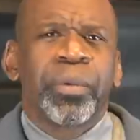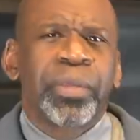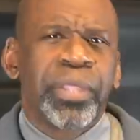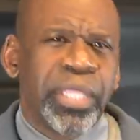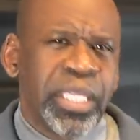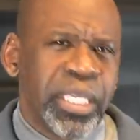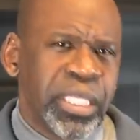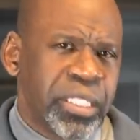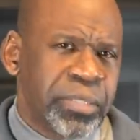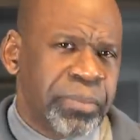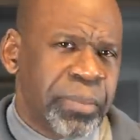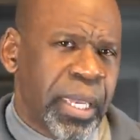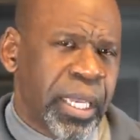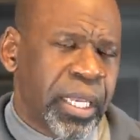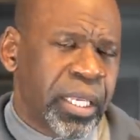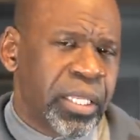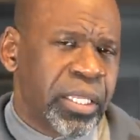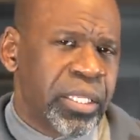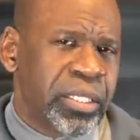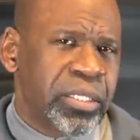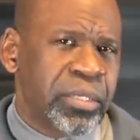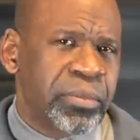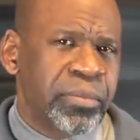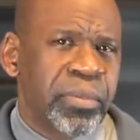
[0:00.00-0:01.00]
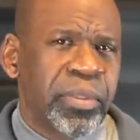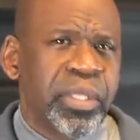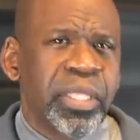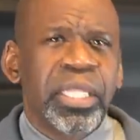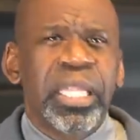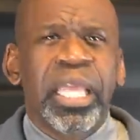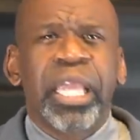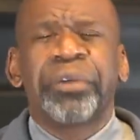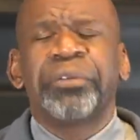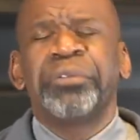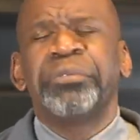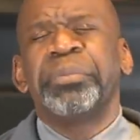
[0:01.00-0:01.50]
With this mechanism, the
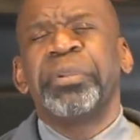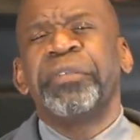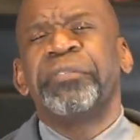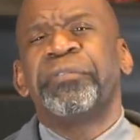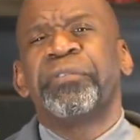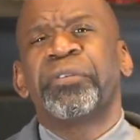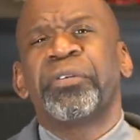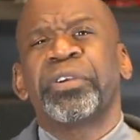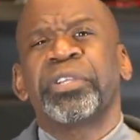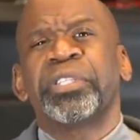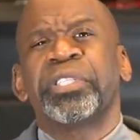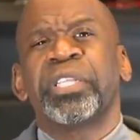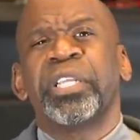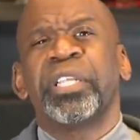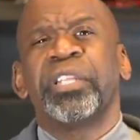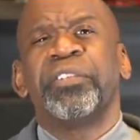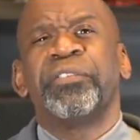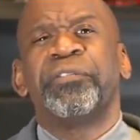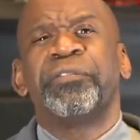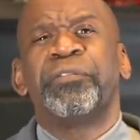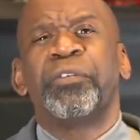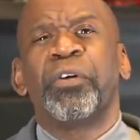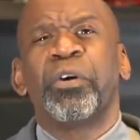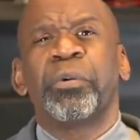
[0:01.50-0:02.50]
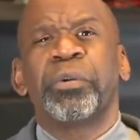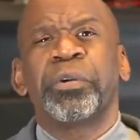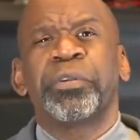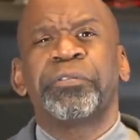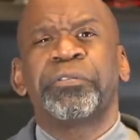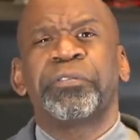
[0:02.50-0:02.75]
neck would be forced into forward